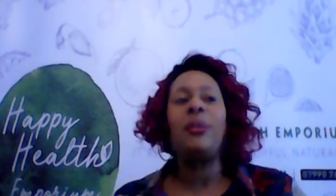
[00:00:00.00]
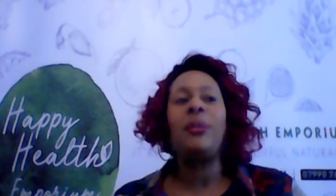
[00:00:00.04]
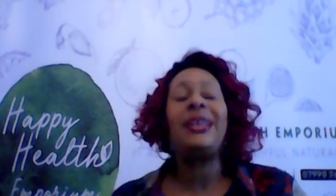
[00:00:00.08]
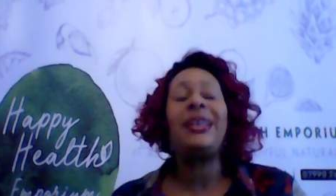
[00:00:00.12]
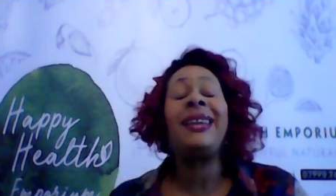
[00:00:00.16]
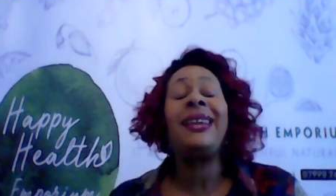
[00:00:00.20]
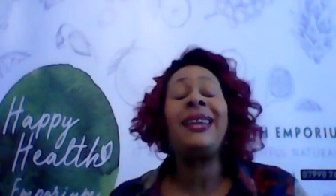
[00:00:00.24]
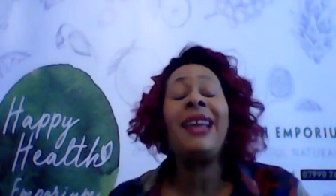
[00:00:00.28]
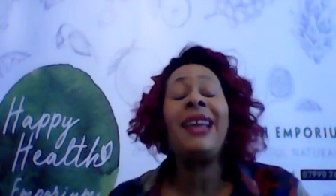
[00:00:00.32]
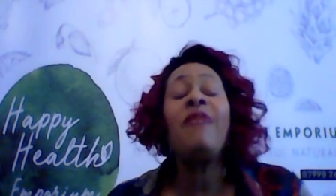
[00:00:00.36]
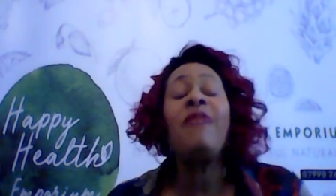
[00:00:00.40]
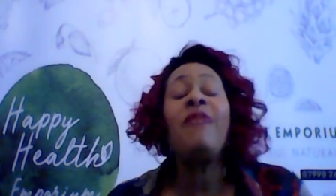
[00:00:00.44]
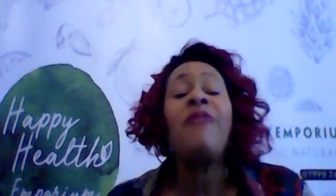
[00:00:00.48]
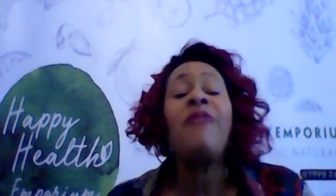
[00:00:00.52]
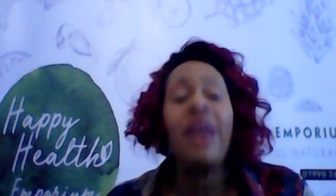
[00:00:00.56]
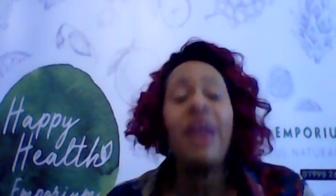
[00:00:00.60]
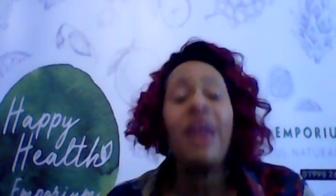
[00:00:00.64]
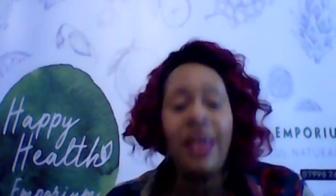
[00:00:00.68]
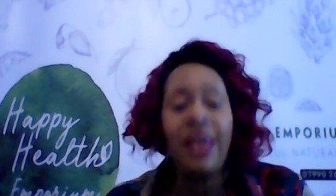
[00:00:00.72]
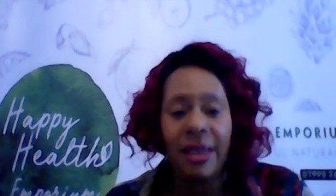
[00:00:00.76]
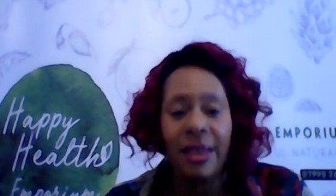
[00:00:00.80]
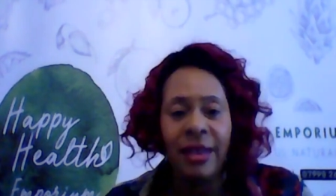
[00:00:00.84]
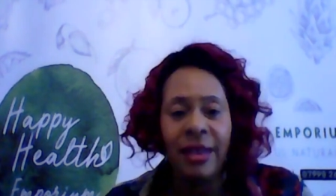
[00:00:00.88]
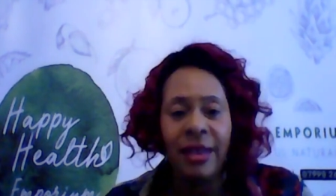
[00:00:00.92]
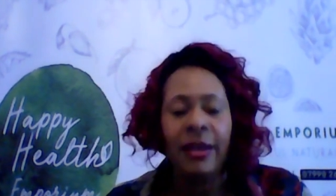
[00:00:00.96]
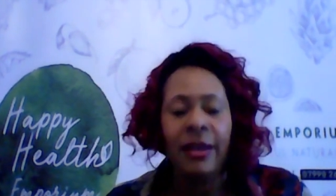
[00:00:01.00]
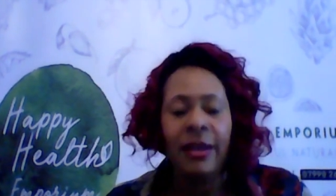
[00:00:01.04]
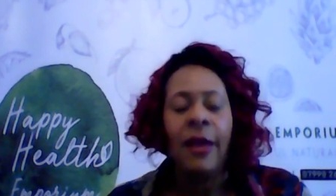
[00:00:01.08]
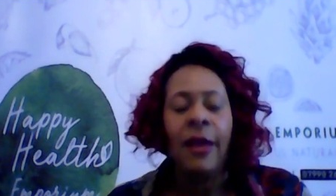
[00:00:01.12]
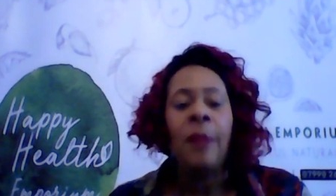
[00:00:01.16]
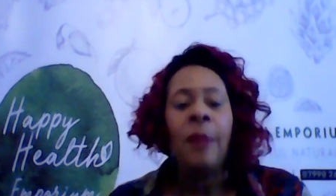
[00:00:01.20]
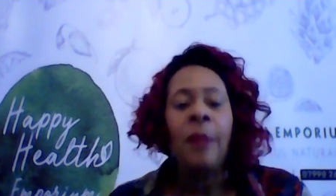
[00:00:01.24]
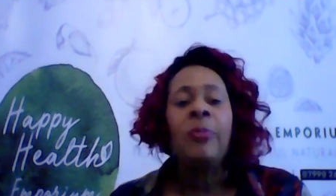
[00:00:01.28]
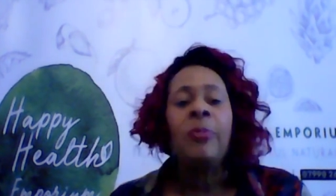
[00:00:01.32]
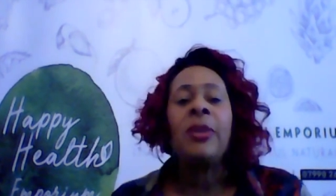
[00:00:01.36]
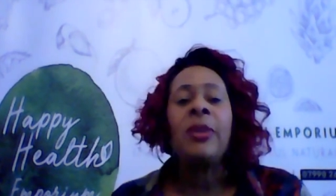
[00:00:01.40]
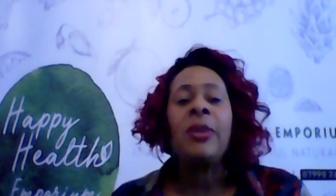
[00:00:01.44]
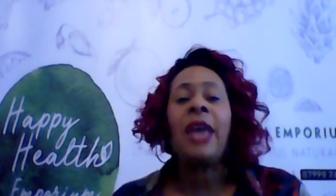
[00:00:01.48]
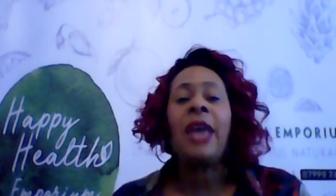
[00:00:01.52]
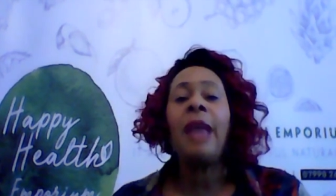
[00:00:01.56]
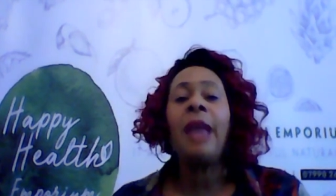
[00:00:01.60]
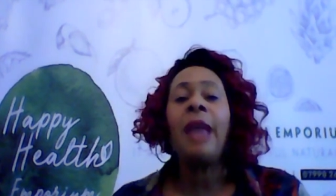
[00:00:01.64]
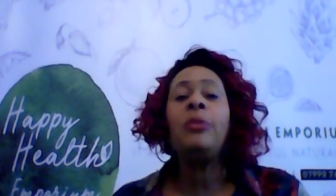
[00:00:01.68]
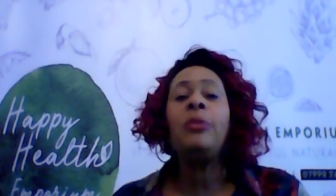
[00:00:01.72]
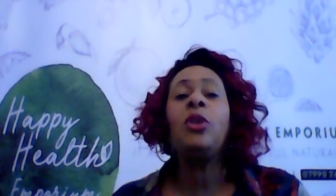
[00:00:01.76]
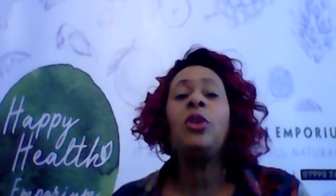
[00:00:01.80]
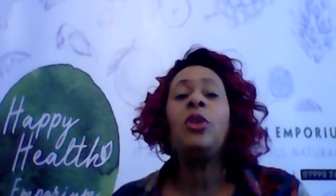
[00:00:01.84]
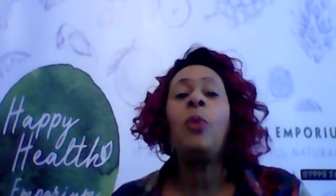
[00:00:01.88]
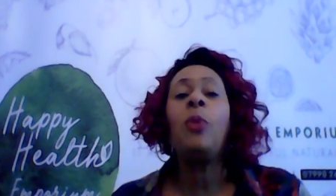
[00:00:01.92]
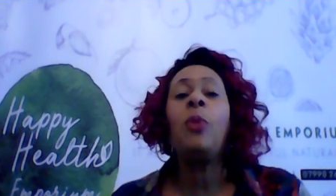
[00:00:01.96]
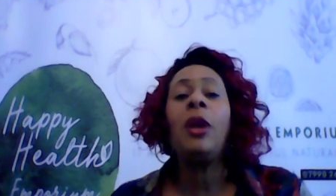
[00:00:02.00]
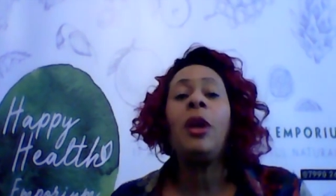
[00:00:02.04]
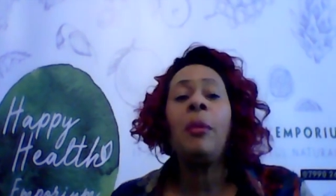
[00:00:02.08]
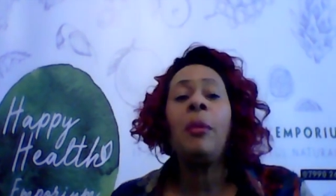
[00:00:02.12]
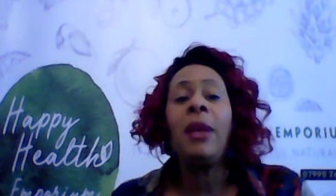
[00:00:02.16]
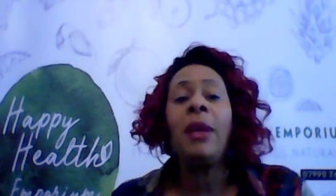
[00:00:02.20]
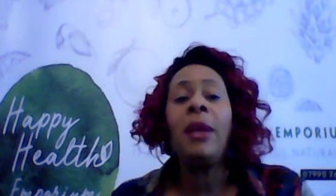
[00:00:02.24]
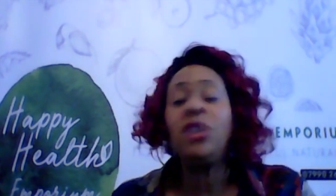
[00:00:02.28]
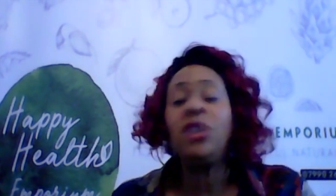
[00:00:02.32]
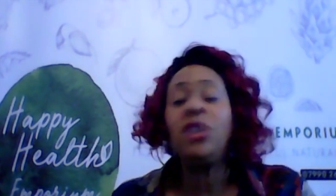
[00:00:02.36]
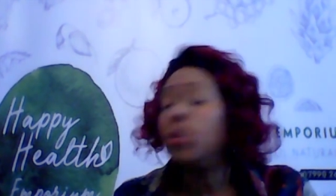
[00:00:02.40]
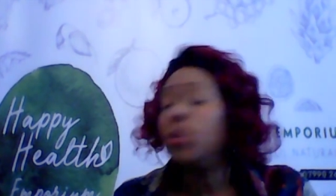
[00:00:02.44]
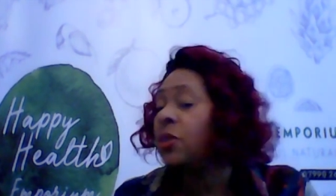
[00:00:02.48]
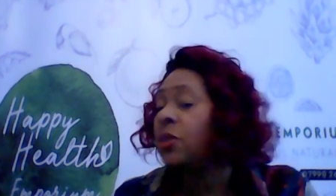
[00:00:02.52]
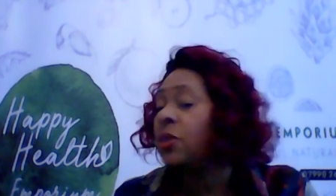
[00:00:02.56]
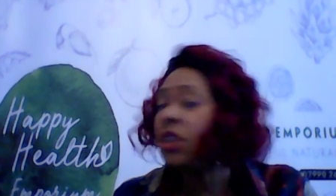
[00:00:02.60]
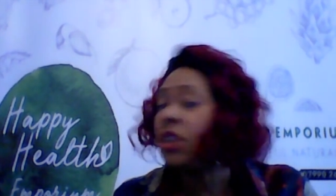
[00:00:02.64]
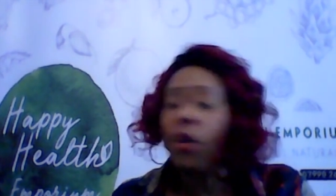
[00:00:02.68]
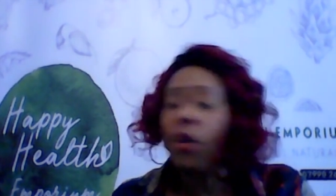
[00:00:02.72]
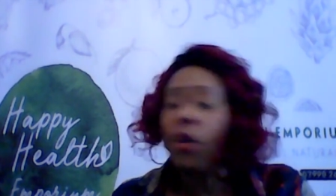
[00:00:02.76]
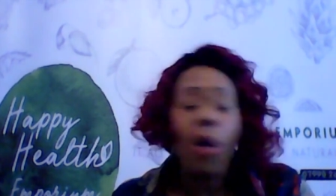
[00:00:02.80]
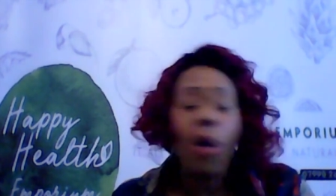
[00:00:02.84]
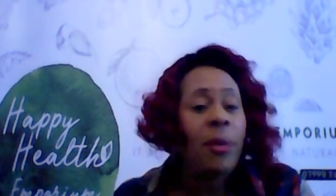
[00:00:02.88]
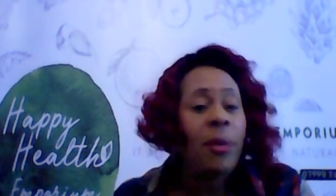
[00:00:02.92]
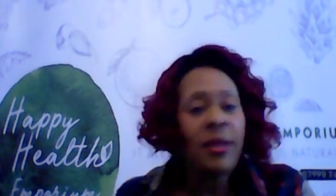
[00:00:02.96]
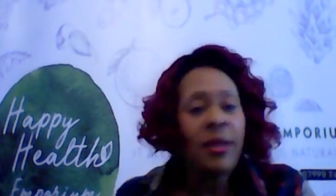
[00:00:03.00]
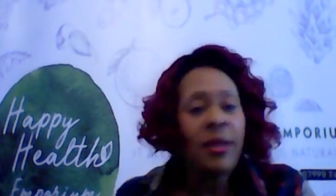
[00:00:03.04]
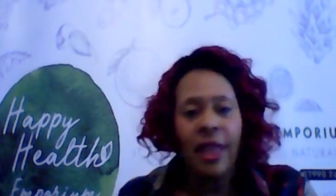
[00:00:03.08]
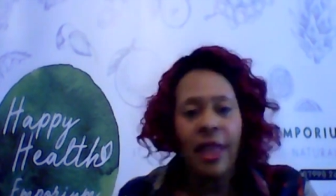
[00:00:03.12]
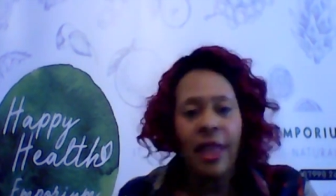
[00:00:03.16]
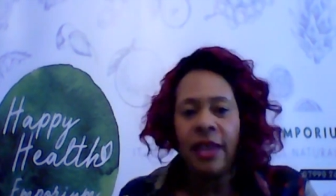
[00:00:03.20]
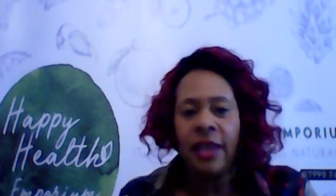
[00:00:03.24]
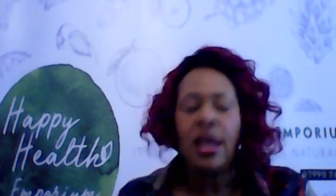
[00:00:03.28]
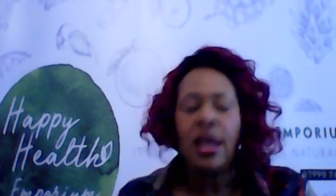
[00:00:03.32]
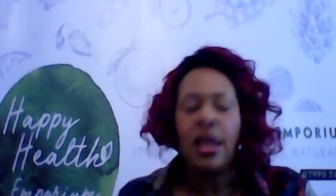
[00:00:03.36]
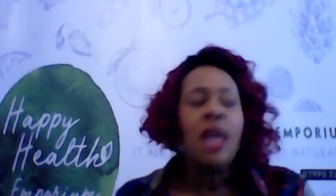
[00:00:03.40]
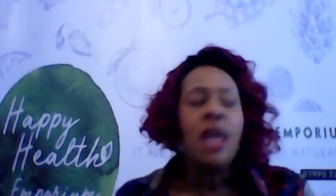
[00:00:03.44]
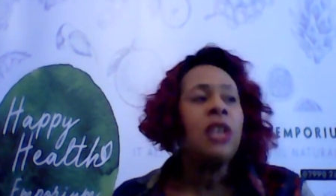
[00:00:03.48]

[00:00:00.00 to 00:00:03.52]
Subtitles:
Annette Fagan came to one of my. She wasn't a comic then.